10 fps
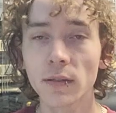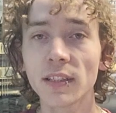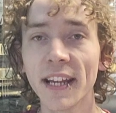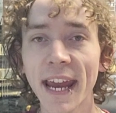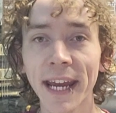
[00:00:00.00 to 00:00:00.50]

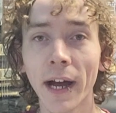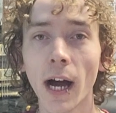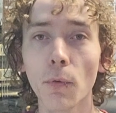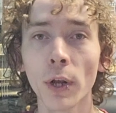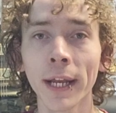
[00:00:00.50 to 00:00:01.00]
Today,
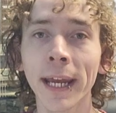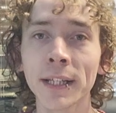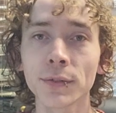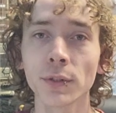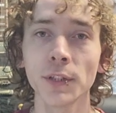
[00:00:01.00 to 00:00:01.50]
I want to
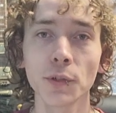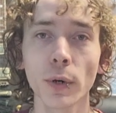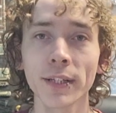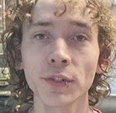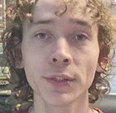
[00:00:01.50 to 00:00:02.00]
answer these
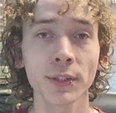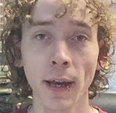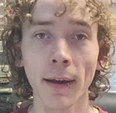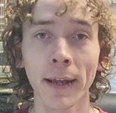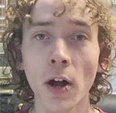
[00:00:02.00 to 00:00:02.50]
questions
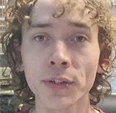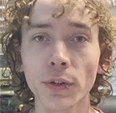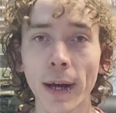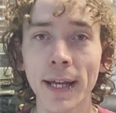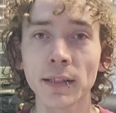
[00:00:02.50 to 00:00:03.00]
and
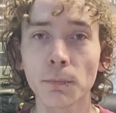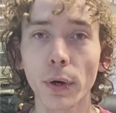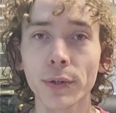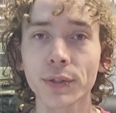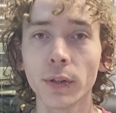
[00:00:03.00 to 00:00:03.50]
also add some
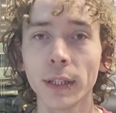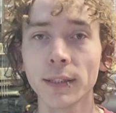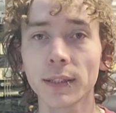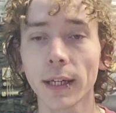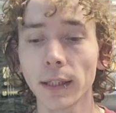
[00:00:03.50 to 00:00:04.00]
personal
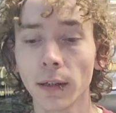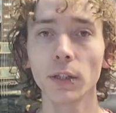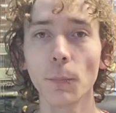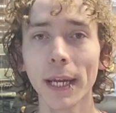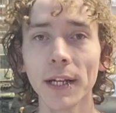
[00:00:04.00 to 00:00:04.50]
insight.
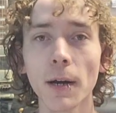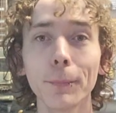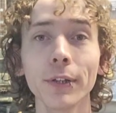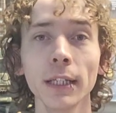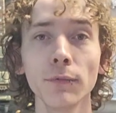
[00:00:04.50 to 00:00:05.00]
You may not
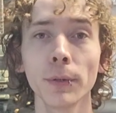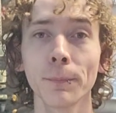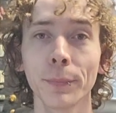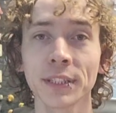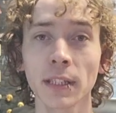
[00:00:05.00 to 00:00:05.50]
believe it,
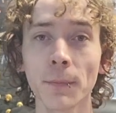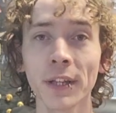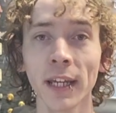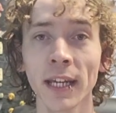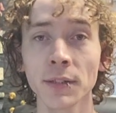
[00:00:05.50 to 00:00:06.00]
but some of
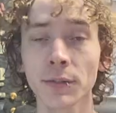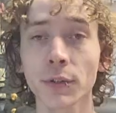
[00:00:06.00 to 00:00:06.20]
the answers